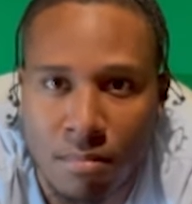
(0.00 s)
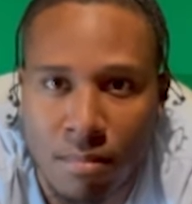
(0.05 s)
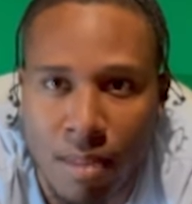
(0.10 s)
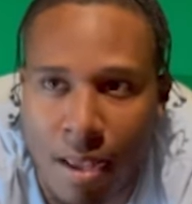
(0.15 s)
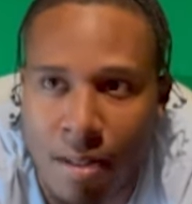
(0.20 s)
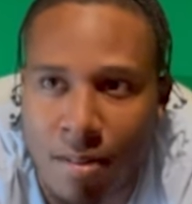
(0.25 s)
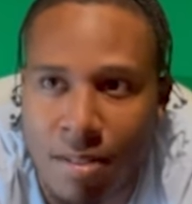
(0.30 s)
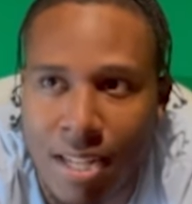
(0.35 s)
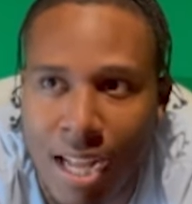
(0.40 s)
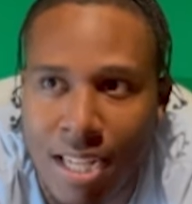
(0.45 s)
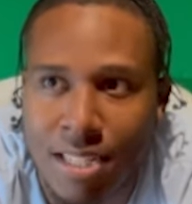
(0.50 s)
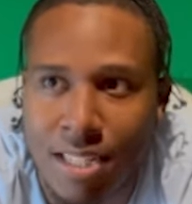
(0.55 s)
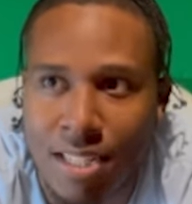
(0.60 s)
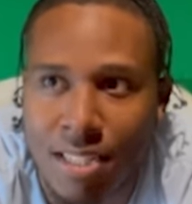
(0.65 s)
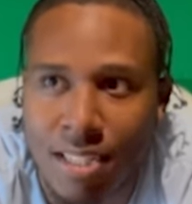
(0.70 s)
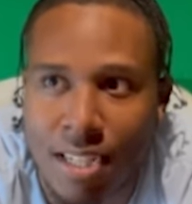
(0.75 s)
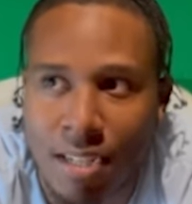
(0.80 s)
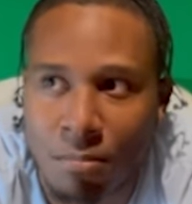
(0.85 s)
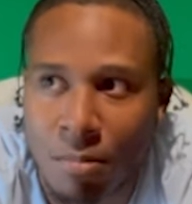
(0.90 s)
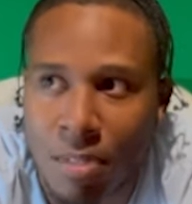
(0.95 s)
And that's a,
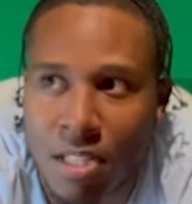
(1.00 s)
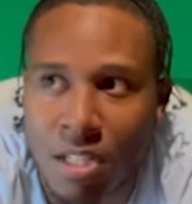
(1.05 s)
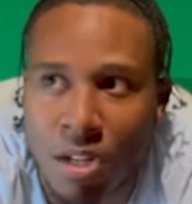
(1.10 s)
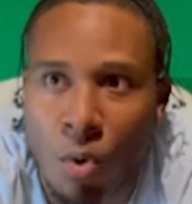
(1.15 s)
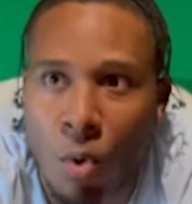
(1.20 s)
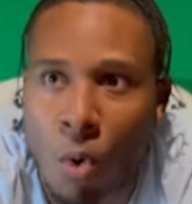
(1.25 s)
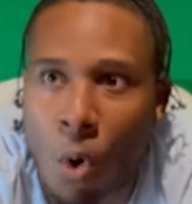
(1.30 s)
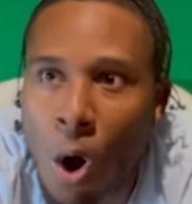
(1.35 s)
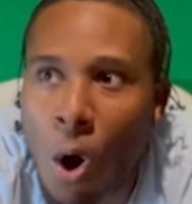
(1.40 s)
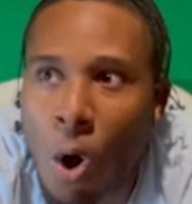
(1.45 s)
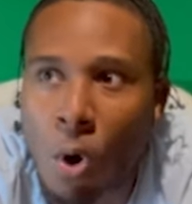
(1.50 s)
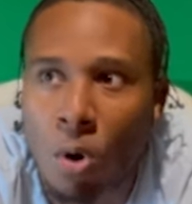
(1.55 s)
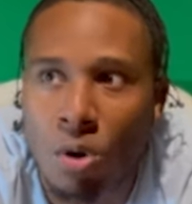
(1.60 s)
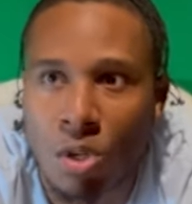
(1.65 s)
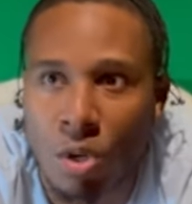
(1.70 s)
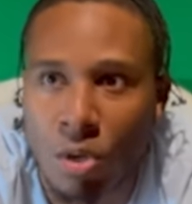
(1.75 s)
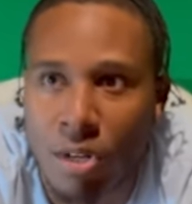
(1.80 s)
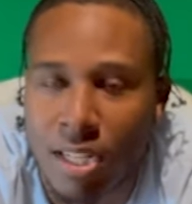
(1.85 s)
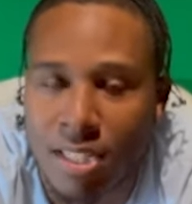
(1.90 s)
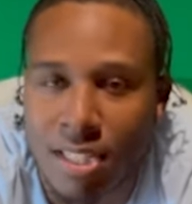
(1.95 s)
and we know, all
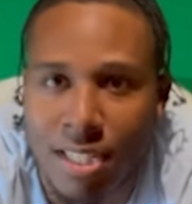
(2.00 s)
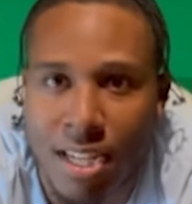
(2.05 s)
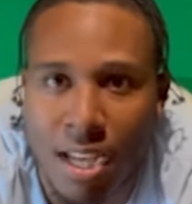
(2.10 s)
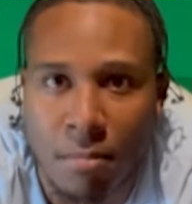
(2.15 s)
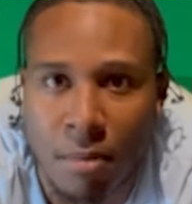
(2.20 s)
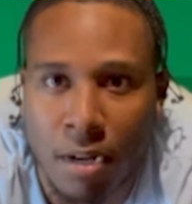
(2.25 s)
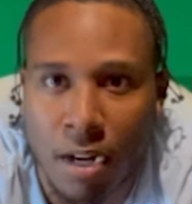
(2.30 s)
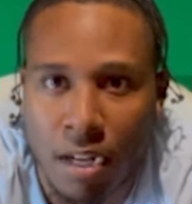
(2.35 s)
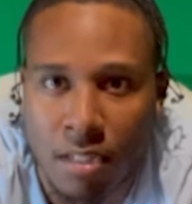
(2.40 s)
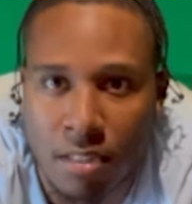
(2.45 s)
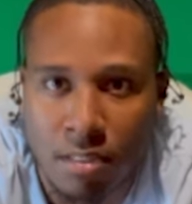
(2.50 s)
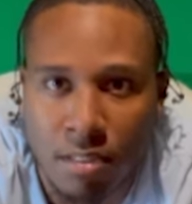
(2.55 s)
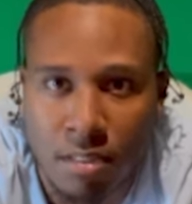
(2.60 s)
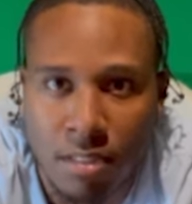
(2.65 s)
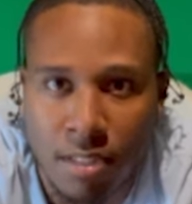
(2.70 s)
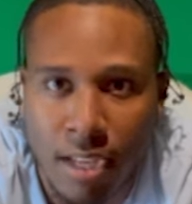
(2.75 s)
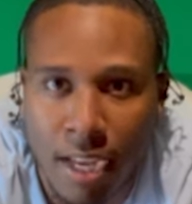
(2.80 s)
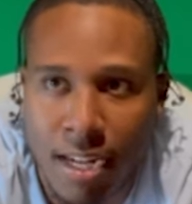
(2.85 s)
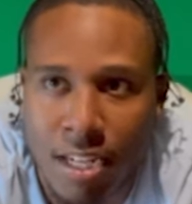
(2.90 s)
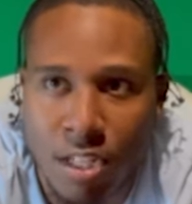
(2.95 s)
know that's a damn lie.
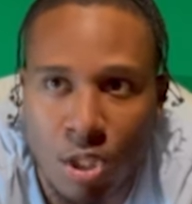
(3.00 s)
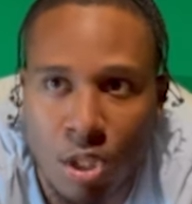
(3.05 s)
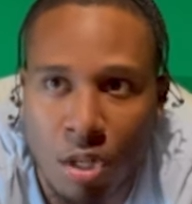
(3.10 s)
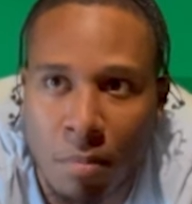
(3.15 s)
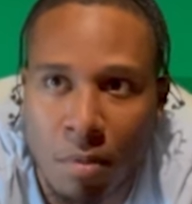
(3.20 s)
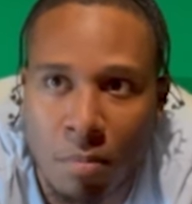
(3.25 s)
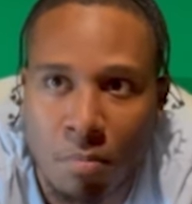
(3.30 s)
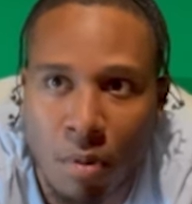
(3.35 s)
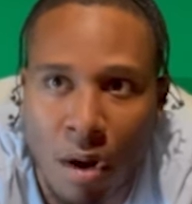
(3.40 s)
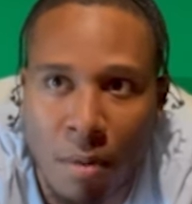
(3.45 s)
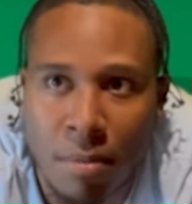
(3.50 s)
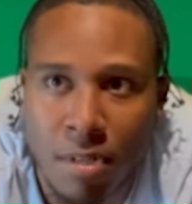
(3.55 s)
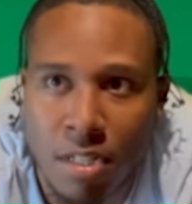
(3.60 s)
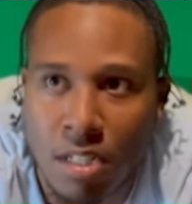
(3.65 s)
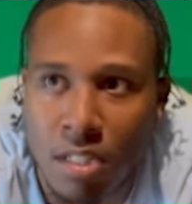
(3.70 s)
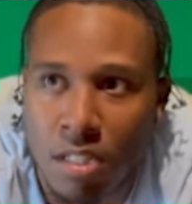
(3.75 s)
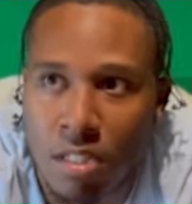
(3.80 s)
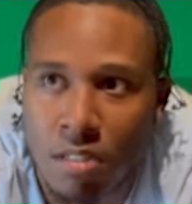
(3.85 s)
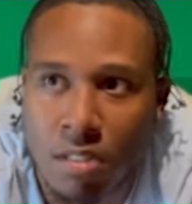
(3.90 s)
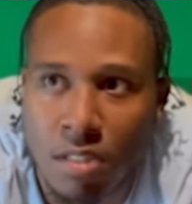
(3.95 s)
KD's going to be
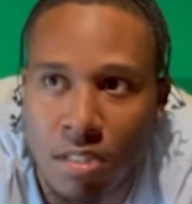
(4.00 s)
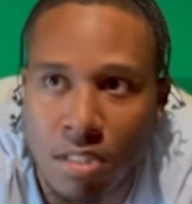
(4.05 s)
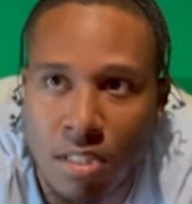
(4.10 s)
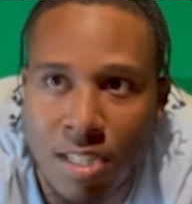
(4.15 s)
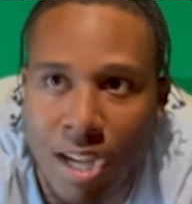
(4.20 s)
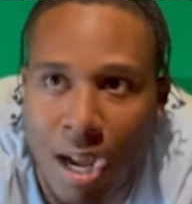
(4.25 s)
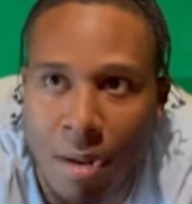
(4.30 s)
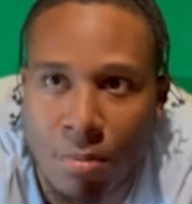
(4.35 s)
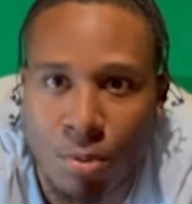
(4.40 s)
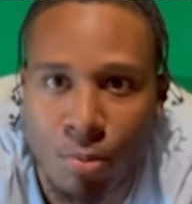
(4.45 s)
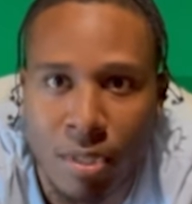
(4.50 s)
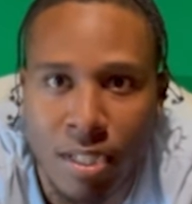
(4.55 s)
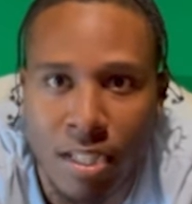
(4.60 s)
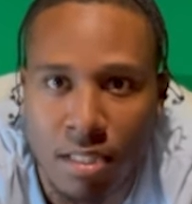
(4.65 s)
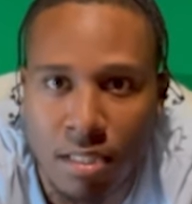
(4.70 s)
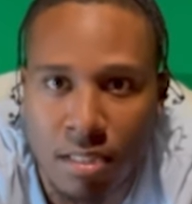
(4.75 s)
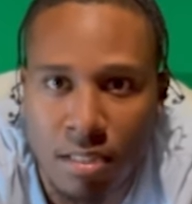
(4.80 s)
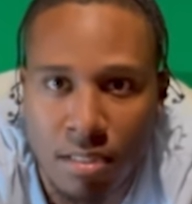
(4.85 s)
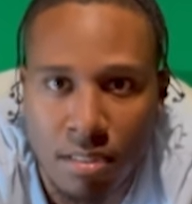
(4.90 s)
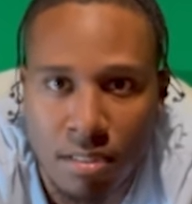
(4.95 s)
probably top three.